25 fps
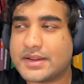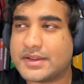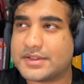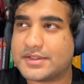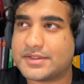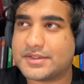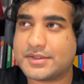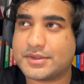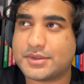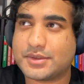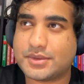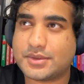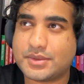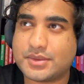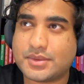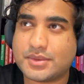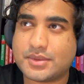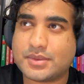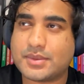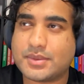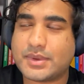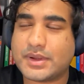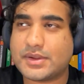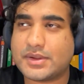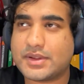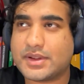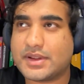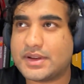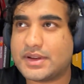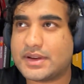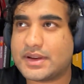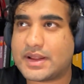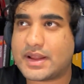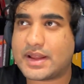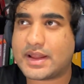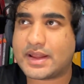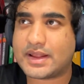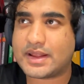So
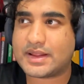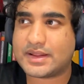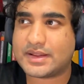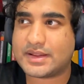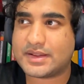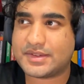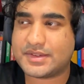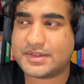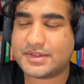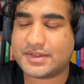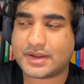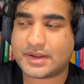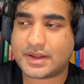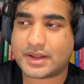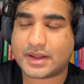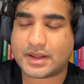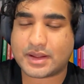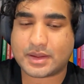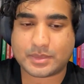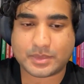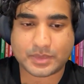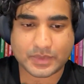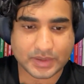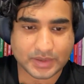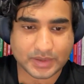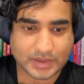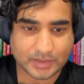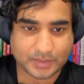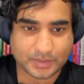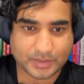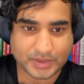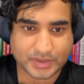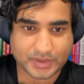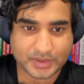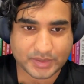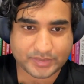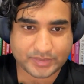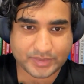Railgun has a
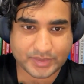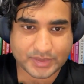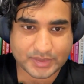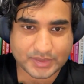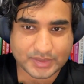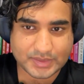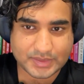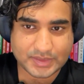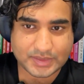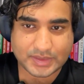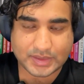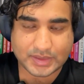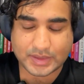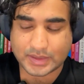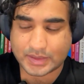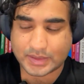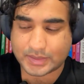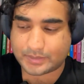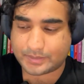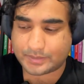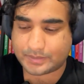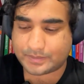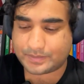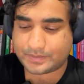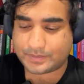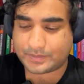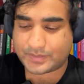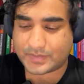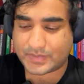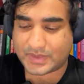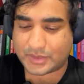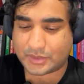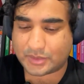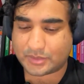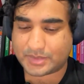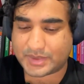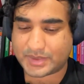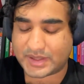couple of different
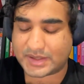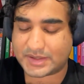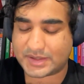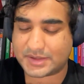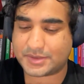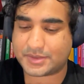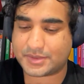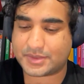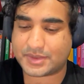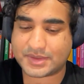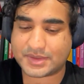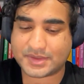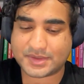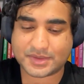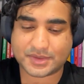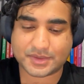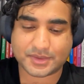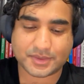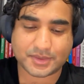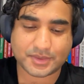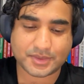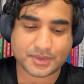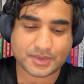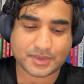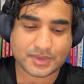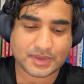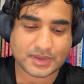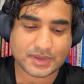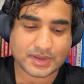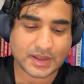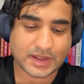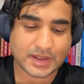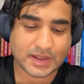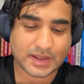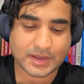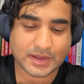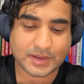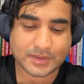parts to it. So
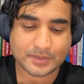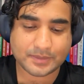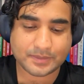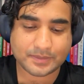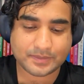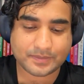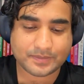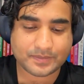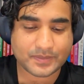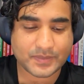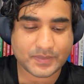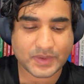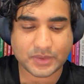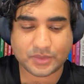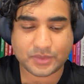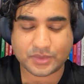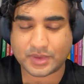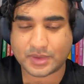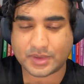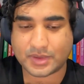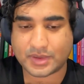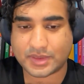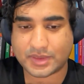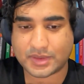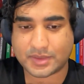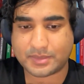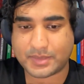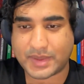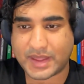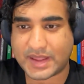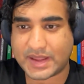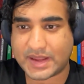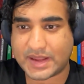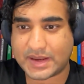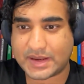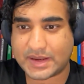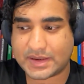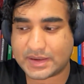the
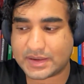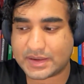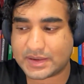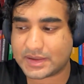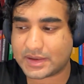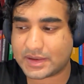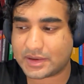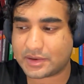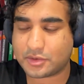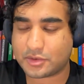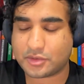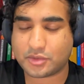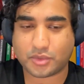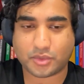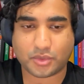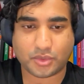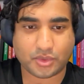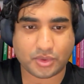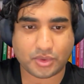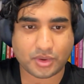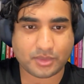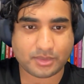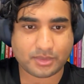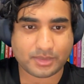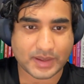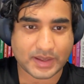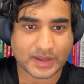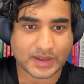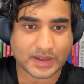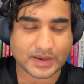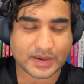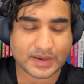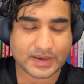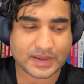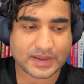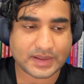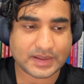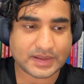main kind of core part
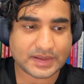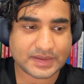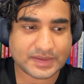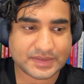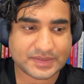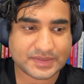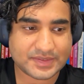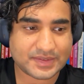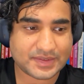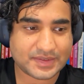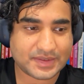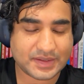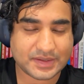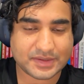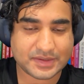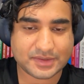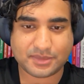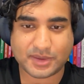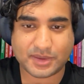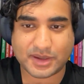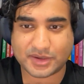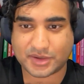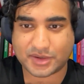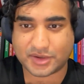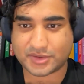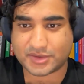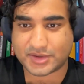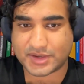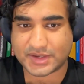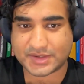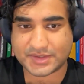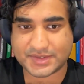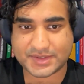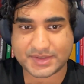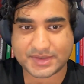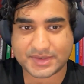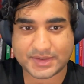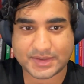is the smart
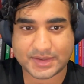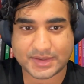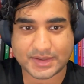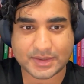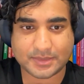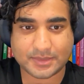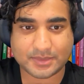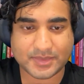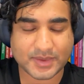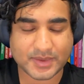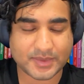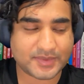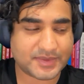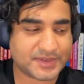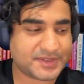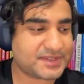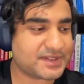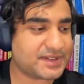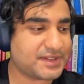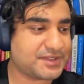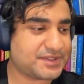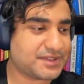contracts, obviously.